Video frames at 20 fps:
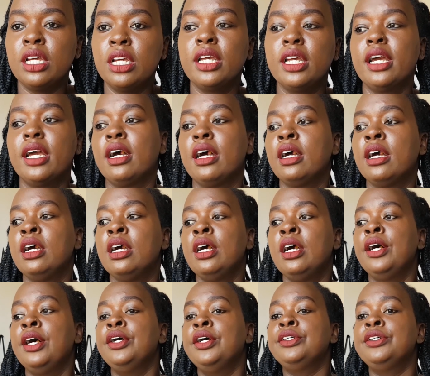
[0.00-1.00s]
Yeah,
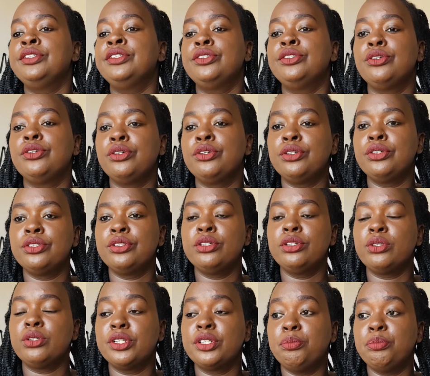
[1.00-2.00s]
so those
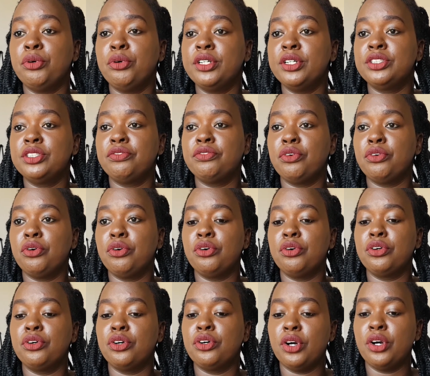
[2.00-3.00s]
are the points for
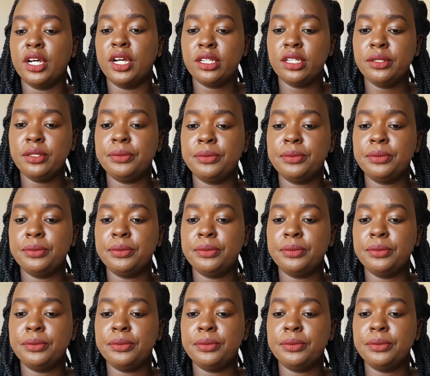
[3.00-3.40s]
God.